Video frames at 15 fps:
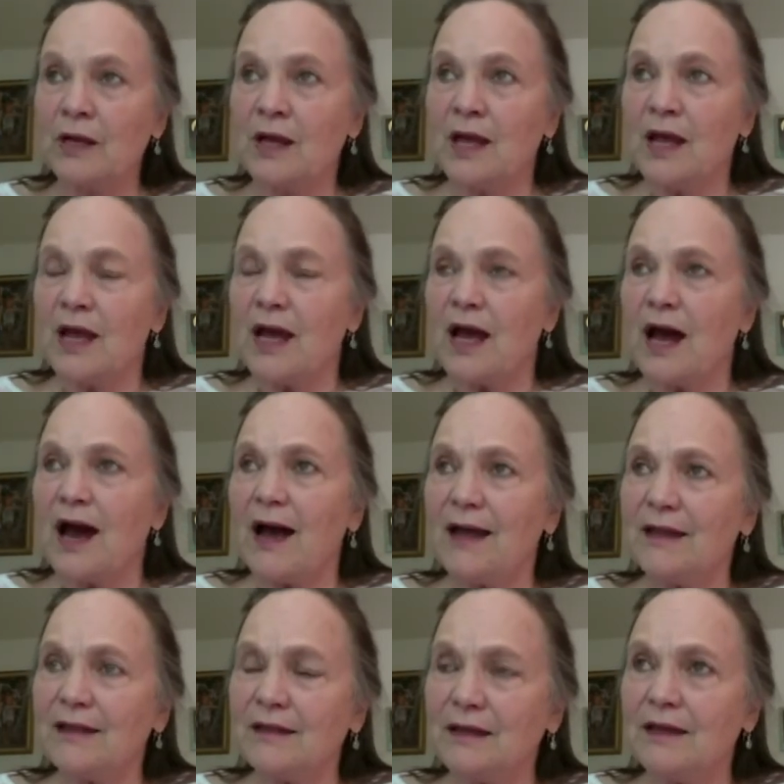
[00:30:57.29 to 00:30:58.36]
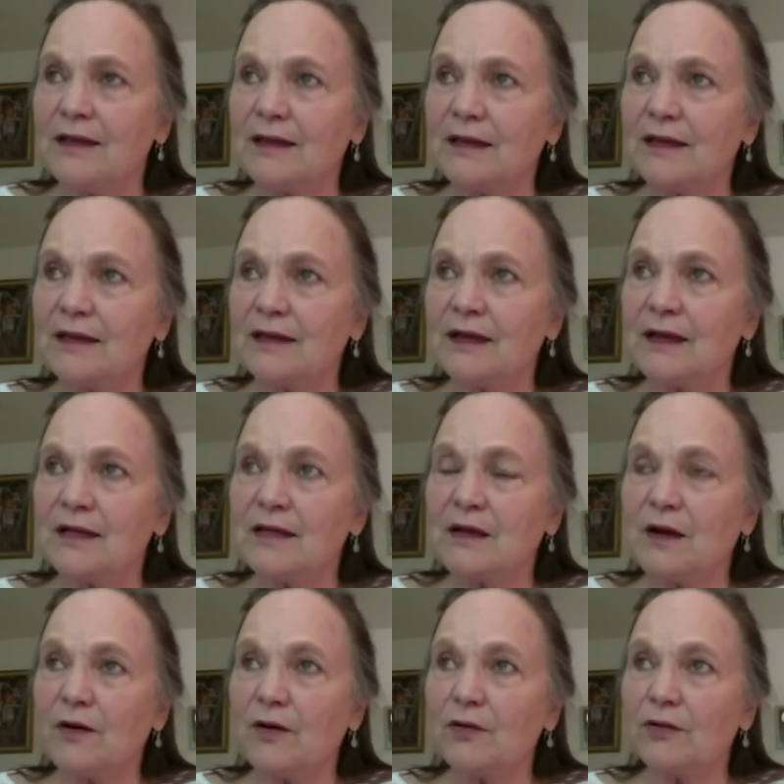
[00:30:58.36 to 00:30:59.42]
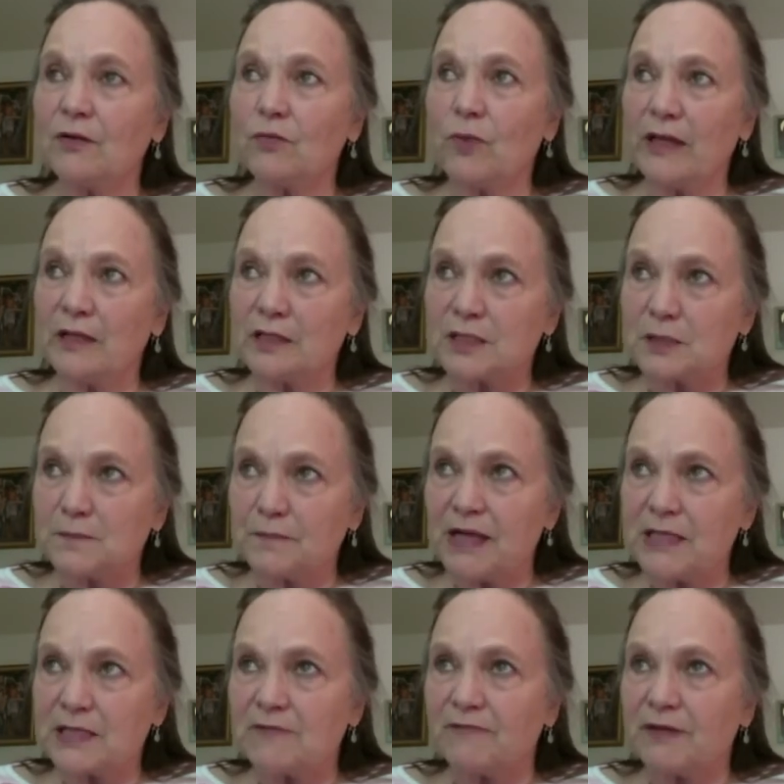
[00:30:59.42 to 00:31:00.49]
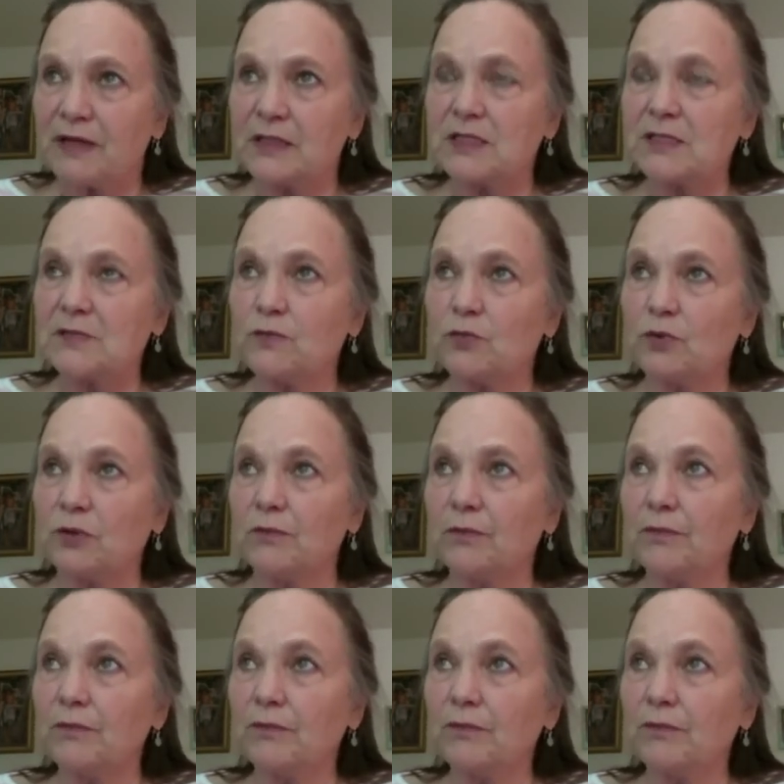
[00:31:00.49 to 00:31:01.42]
Mm-hmm. I think that the way the space fence will